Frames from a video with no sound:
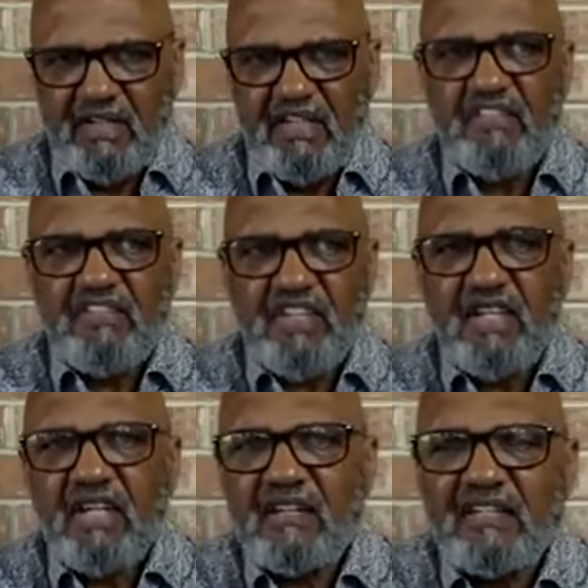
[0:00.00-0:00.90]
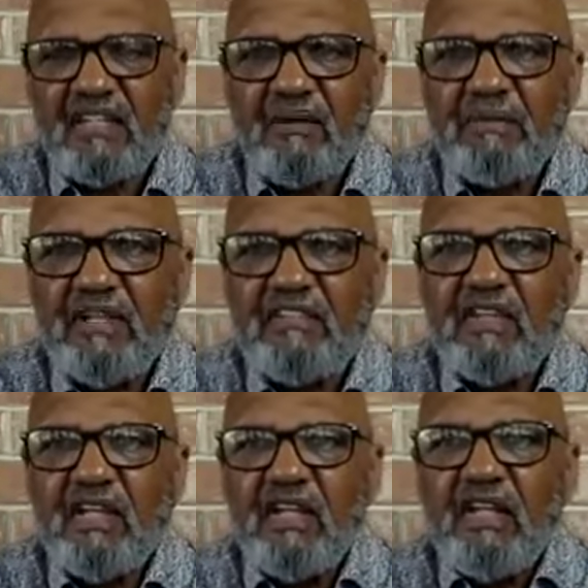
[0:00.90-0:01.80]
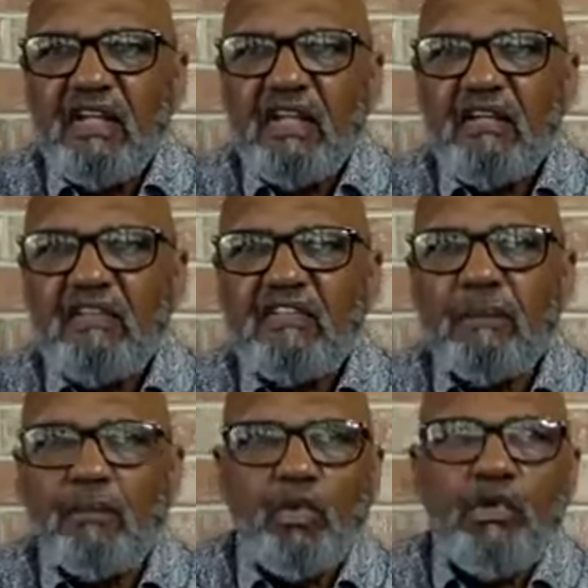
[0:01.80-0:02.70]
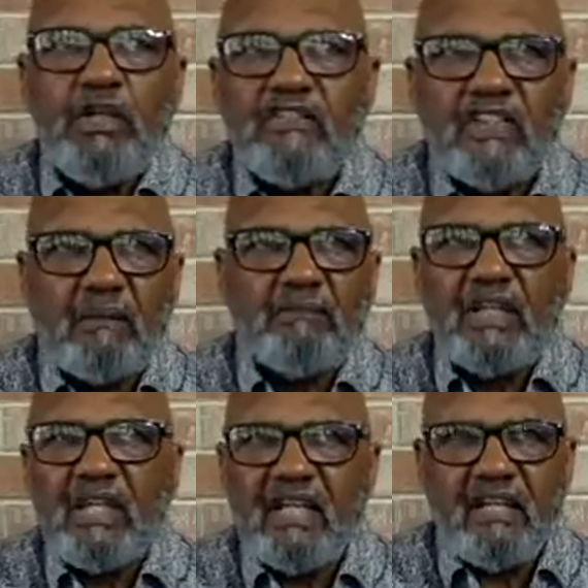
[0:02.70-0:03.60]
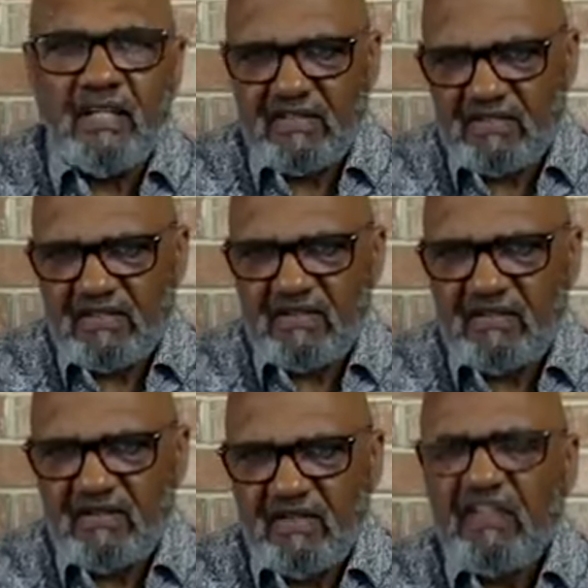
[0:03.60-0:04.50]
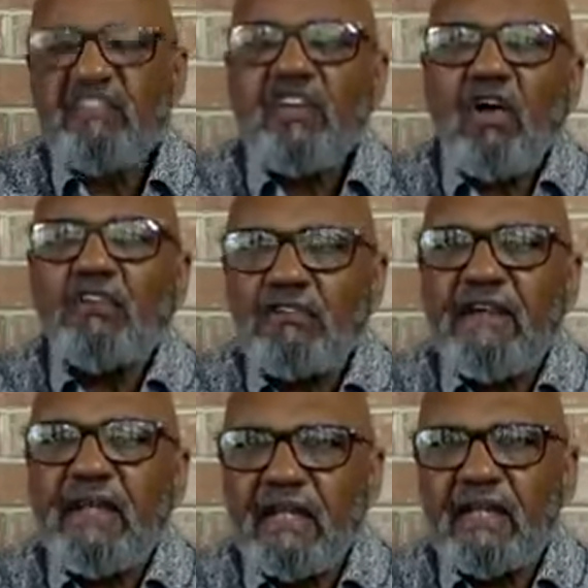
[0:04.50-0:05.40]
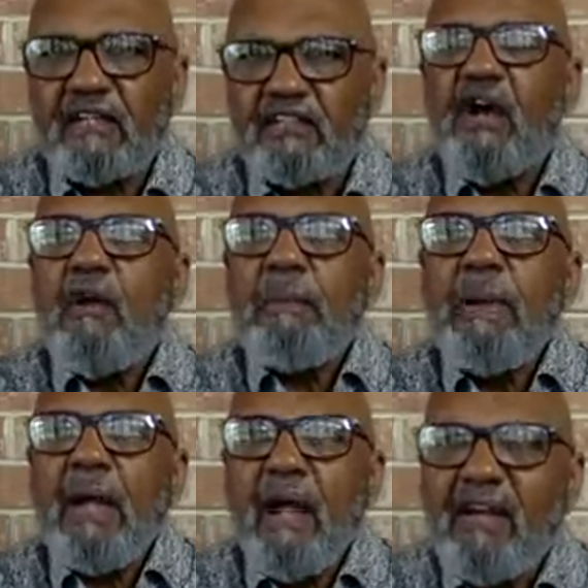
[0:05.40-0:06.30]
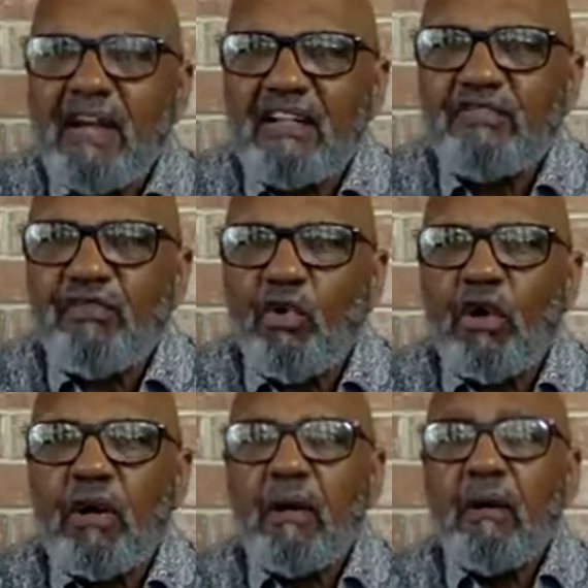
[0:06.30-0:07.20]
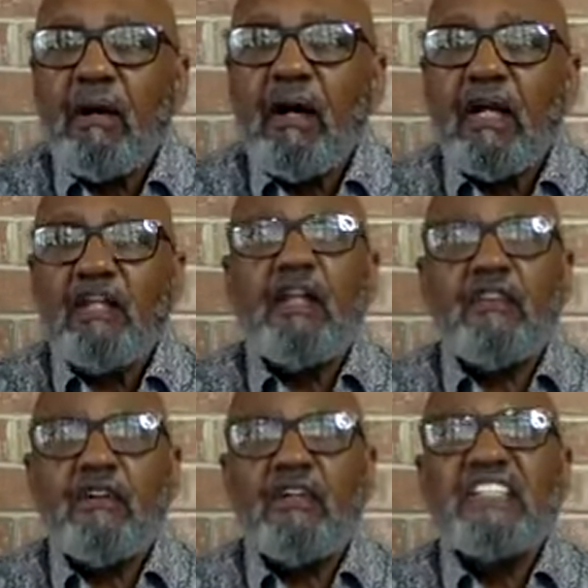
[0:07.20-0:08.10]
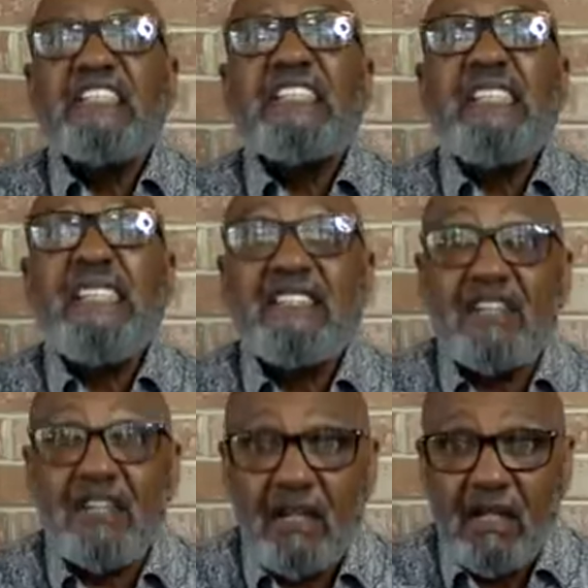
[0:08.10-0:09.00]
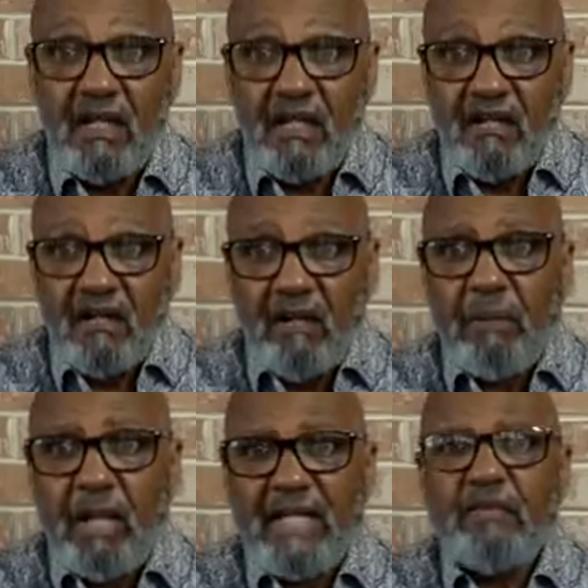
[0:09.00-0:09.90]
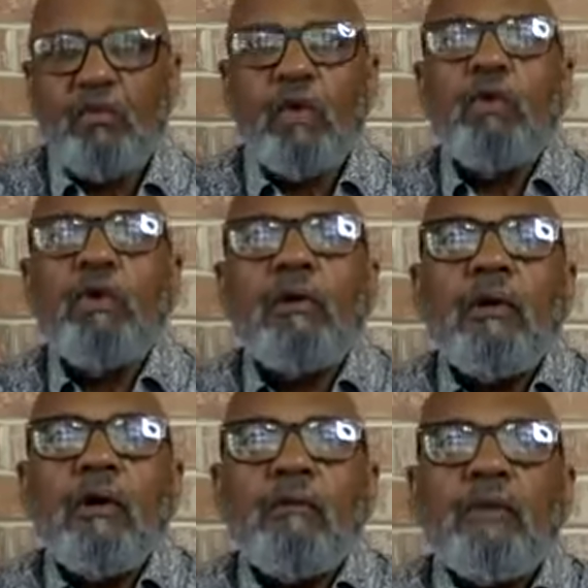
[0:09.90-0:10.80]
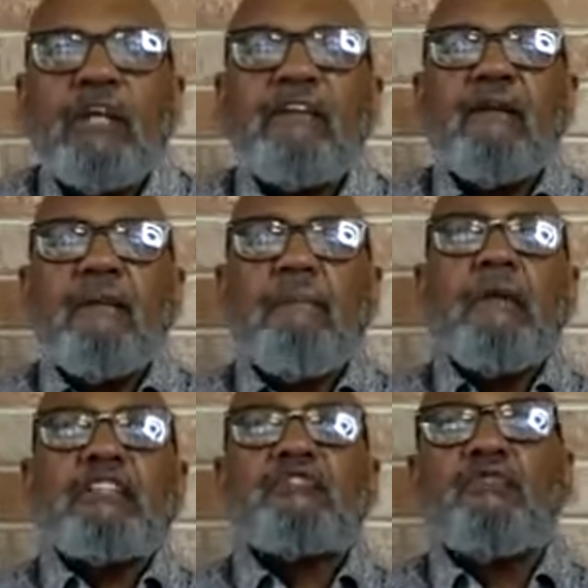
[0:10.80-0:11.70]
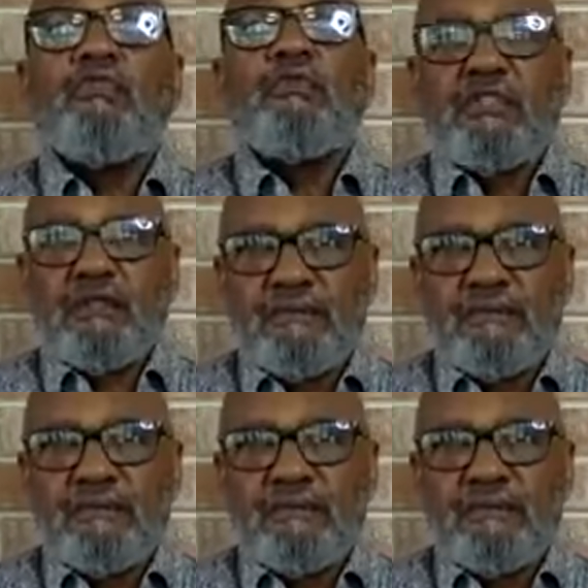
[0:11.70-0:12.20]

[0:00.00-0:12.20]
He's digging us up. He's he's uprooting something in us. He's cultivating us, preparing us for another season of planting where we'll bring much fruit.